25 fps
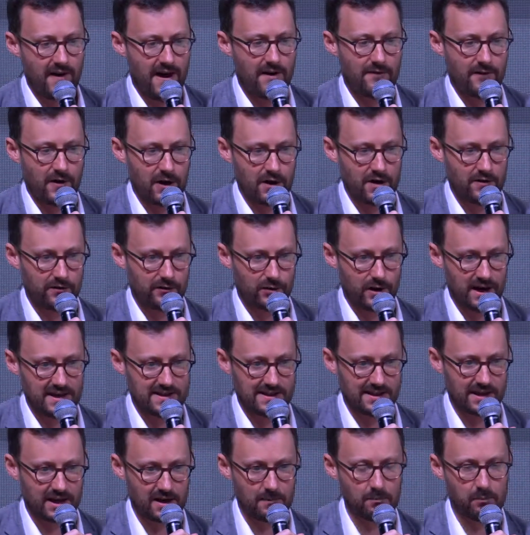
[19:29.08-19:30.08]
Fairphone have
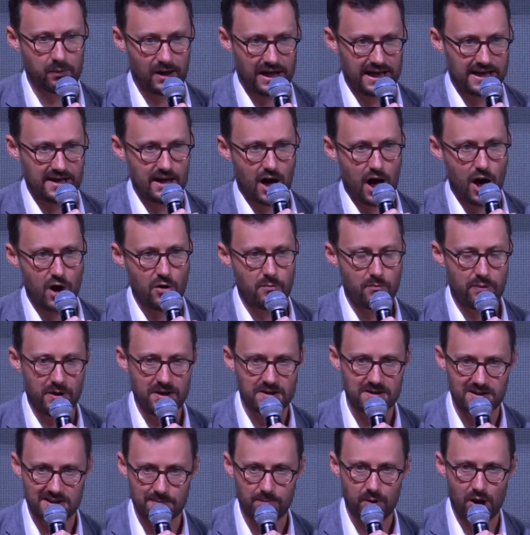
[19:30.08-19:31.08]
created a complete
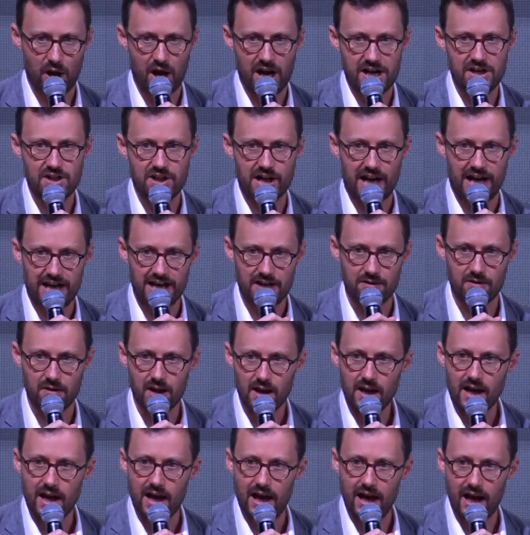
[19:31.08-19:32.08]
open supply
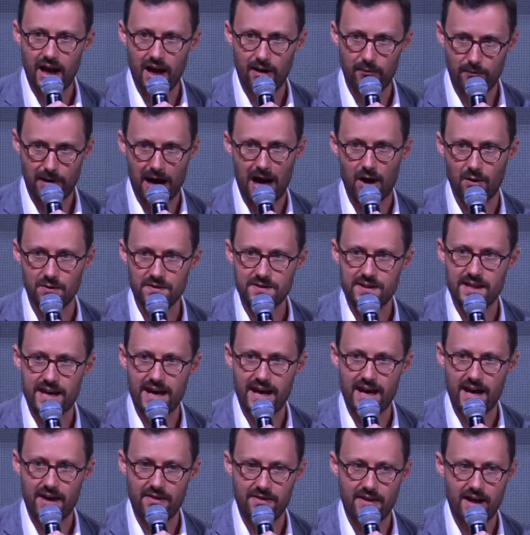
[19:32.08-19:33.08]
chain around
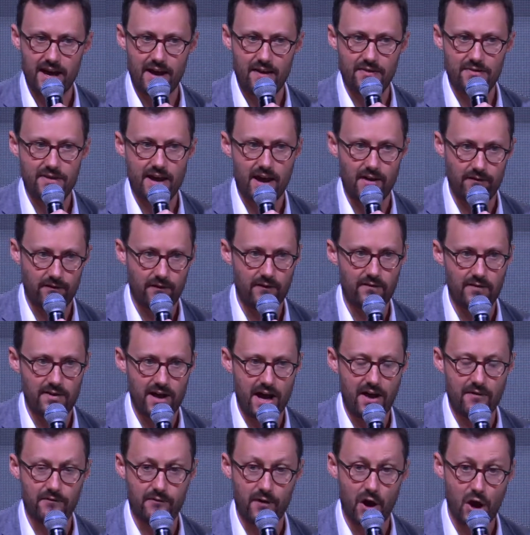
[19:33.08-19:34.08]

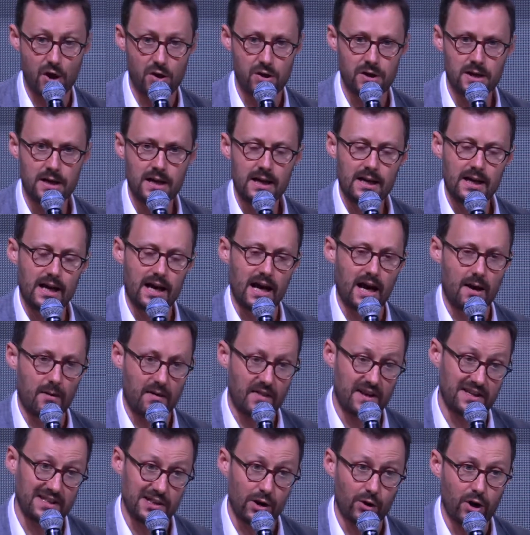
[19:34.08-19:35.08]
their phone.
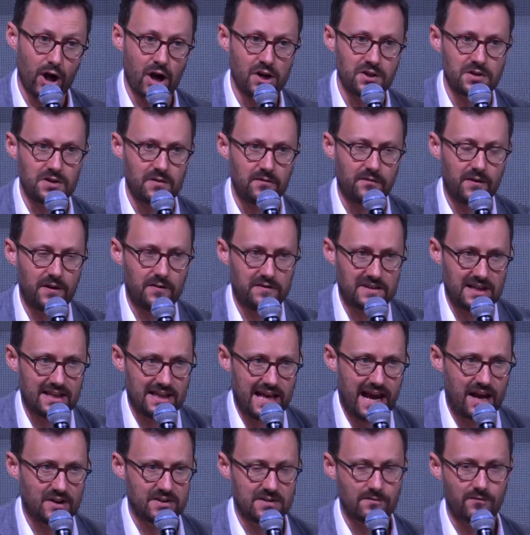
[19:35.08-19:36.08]
And they sold
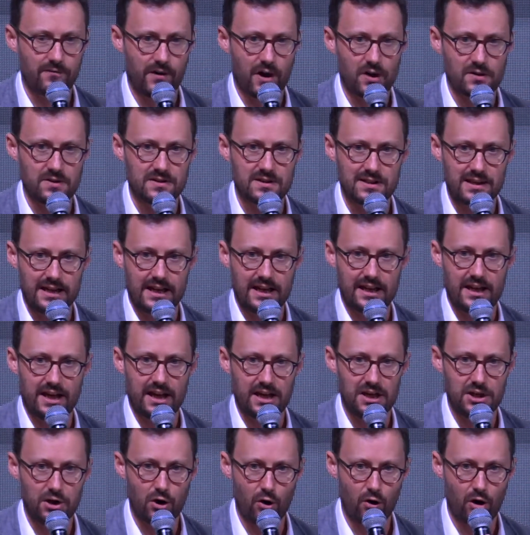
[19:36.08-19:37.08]
150,000 phones
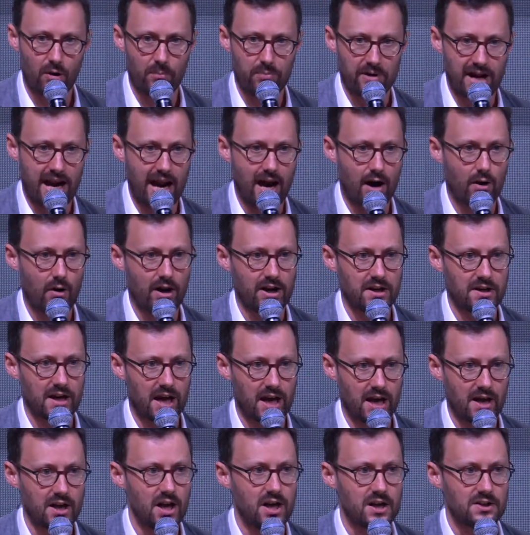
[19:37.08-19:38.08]
in Europe now,
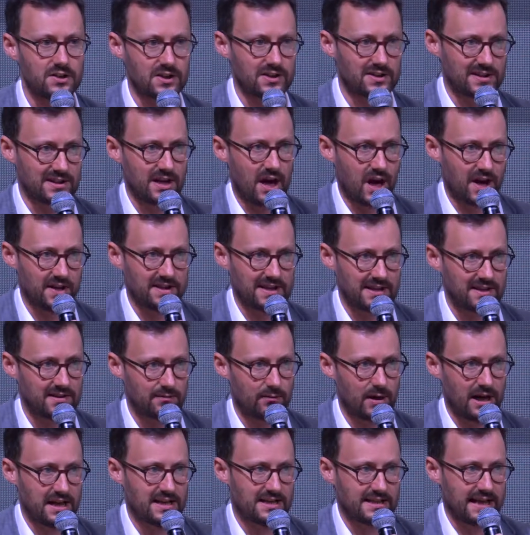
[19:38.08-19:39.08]
and just starting
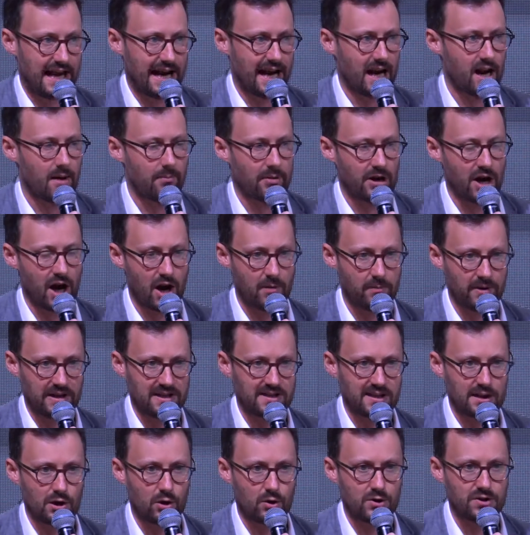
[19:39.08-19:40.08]
to really scale up and
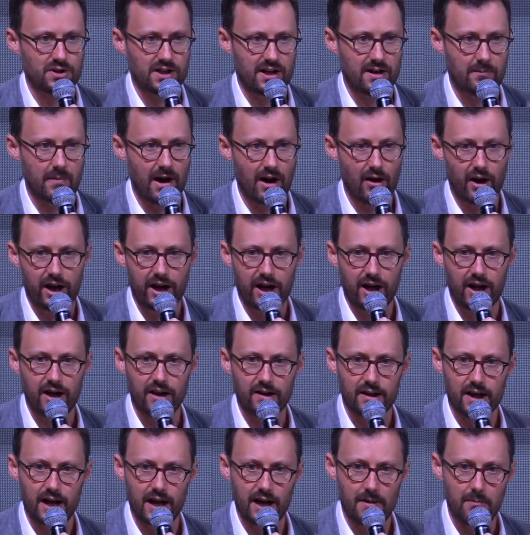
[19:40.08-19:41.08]
hoping to launch in
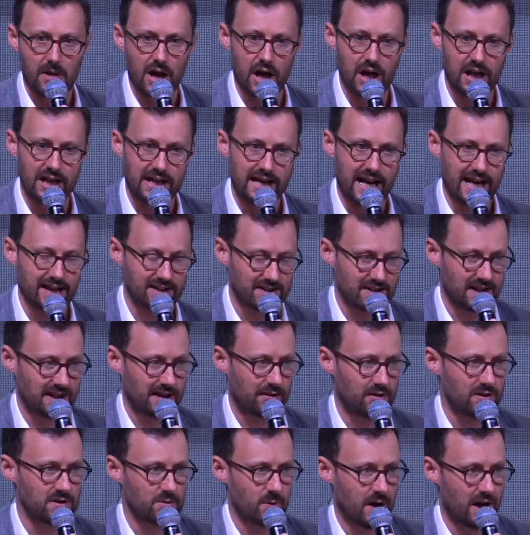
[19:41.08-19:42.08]
America early next
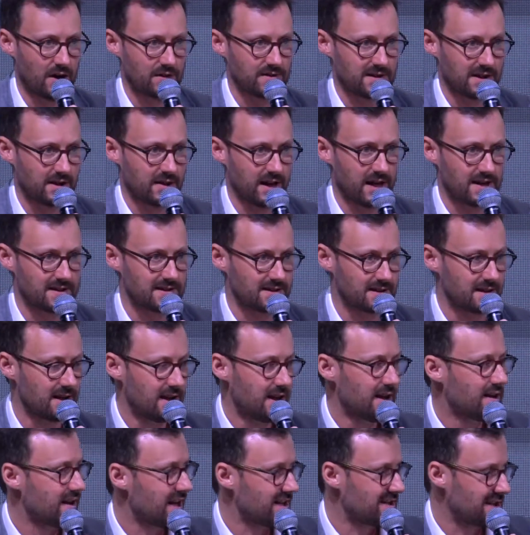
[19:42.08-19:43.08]
year as well. So that's
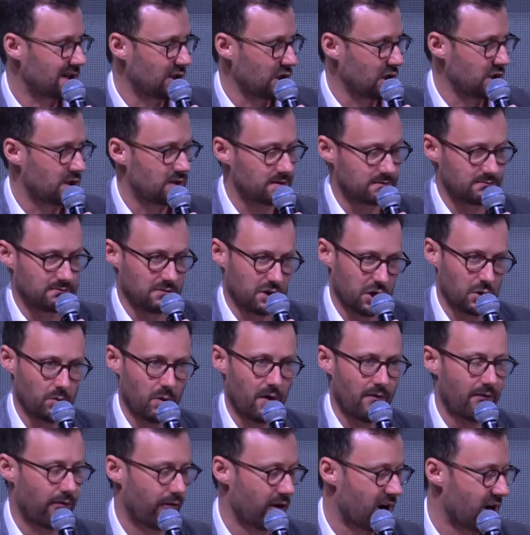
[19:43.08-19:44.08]
a
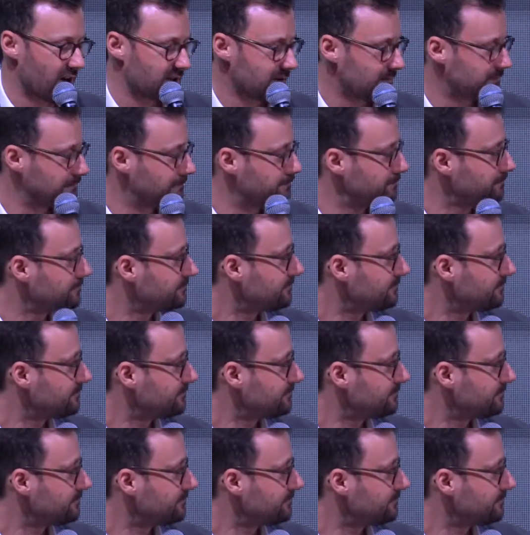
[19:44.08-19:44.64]
good one for us.